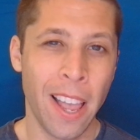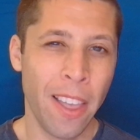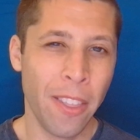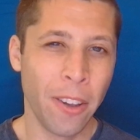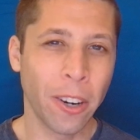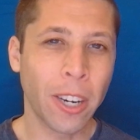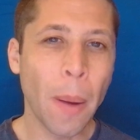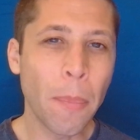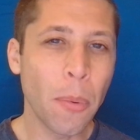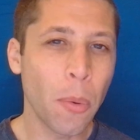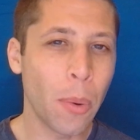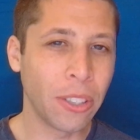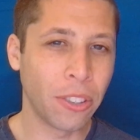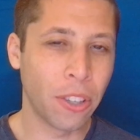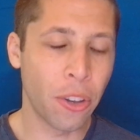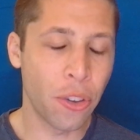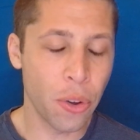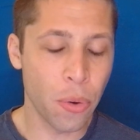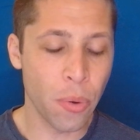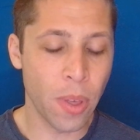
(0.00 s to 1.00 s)
There are a couple ways to
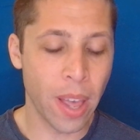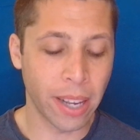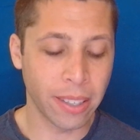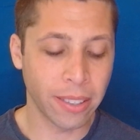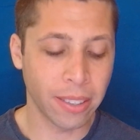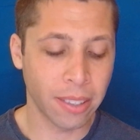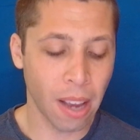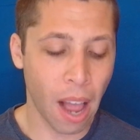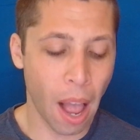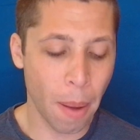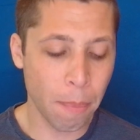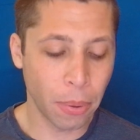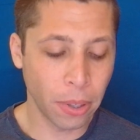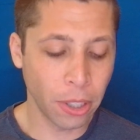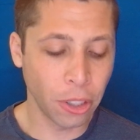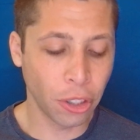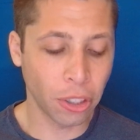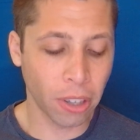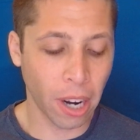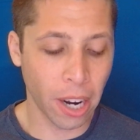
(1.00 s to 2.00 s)
do this. I'm pretty
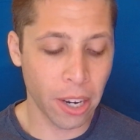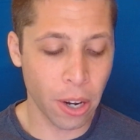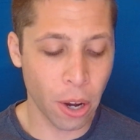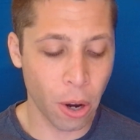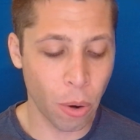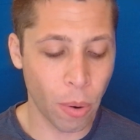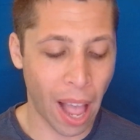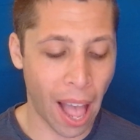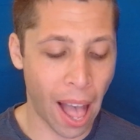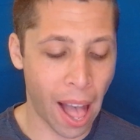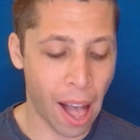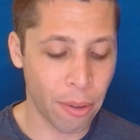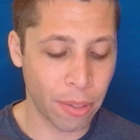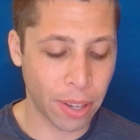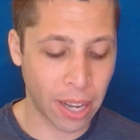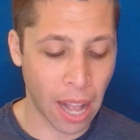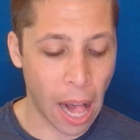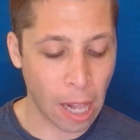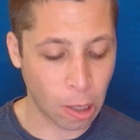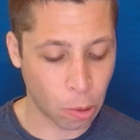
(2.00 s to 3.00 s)
sure I know how the
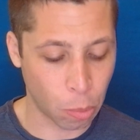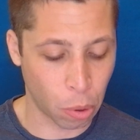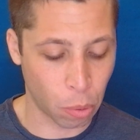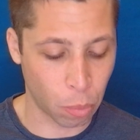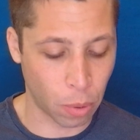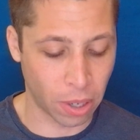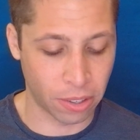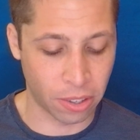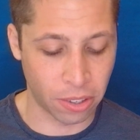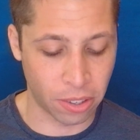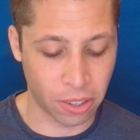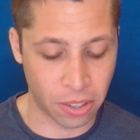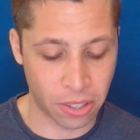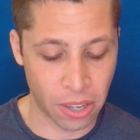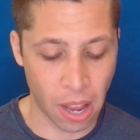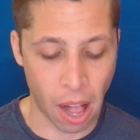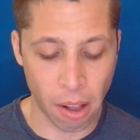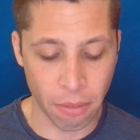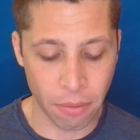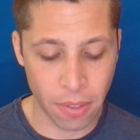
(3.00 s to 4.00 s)
College Board wants us to
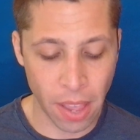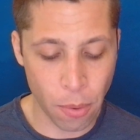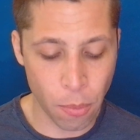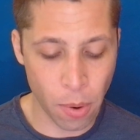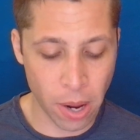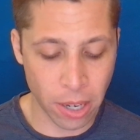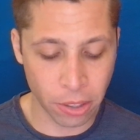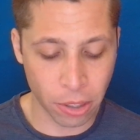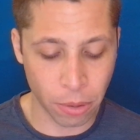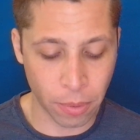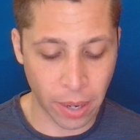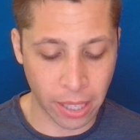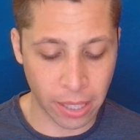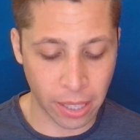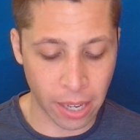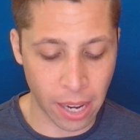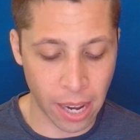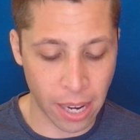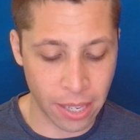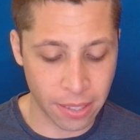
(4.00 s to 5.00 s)
solve. They want us to
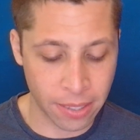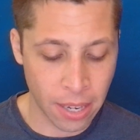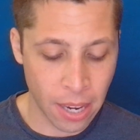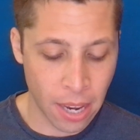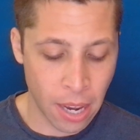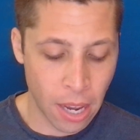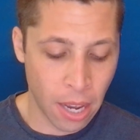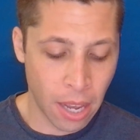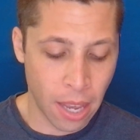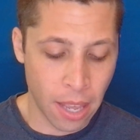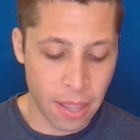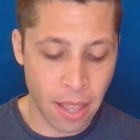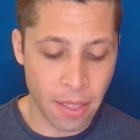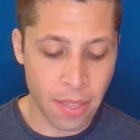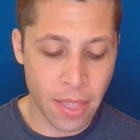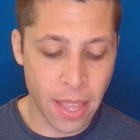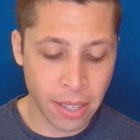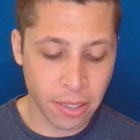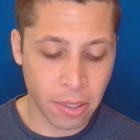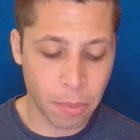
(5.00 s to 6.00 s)
recognize that
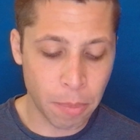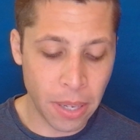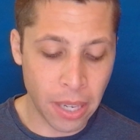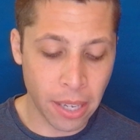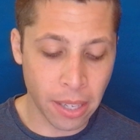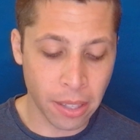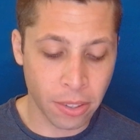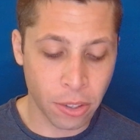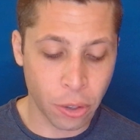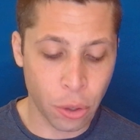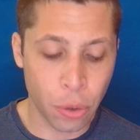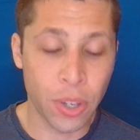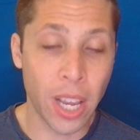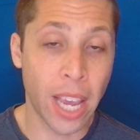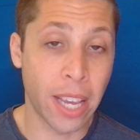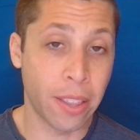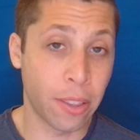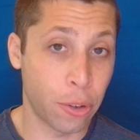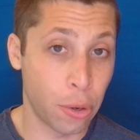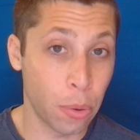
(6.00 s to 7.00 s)
this means to
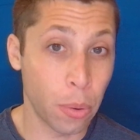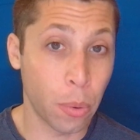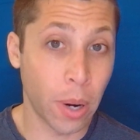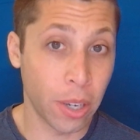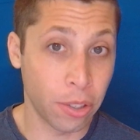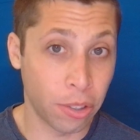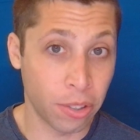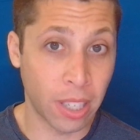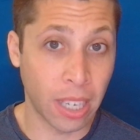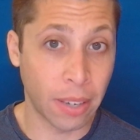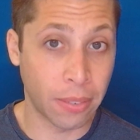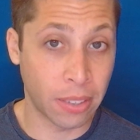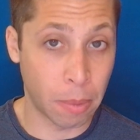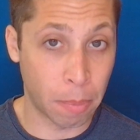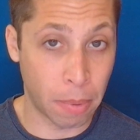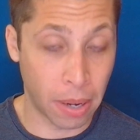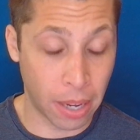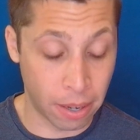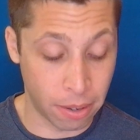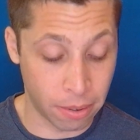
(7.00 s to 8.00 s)
take the two equations they give us
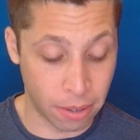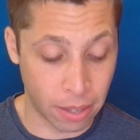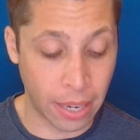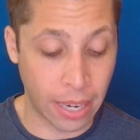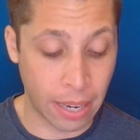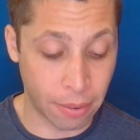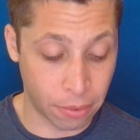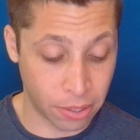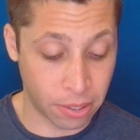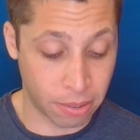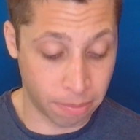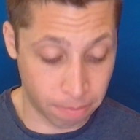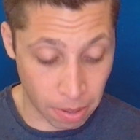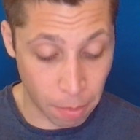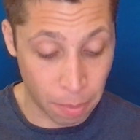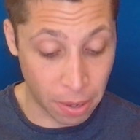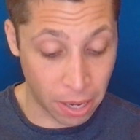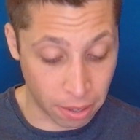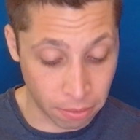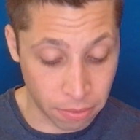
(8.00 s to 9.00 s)

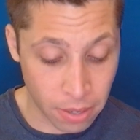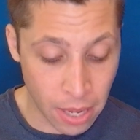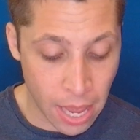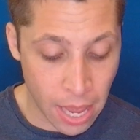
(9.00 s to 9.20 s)
above